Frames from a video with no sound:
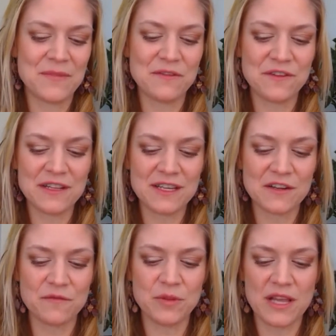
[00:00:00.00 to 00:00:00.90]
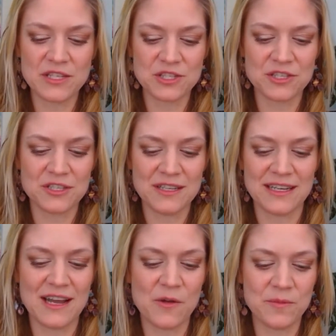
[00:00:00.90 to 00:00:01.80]
the feeling of pleasure
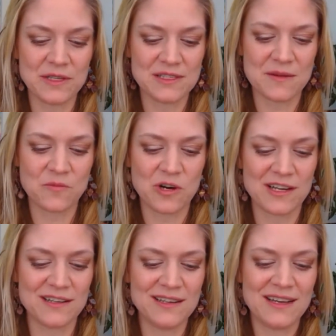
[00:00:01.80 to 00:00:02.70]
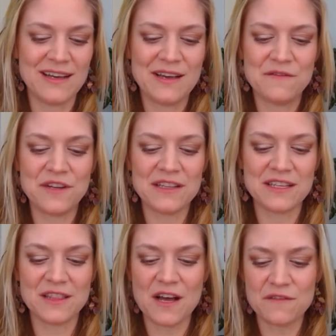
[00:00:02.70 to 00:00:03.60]
in helping someone,
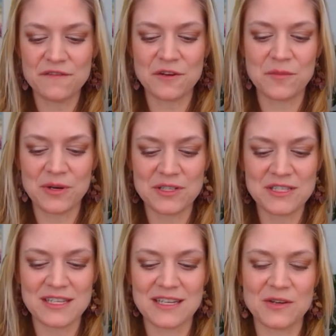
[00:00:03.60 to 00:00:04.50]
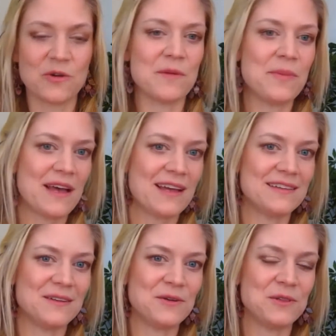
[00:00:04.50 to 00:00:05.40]
feeling love for a person or a
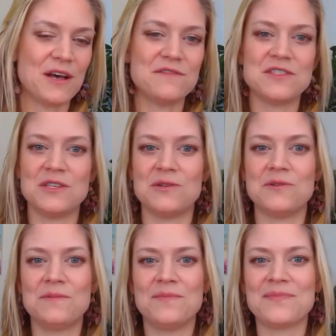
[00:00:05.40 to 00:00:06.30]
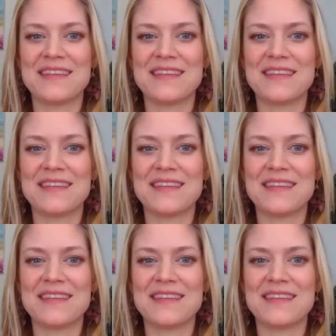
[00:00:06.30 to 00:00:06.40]
pet who loves you.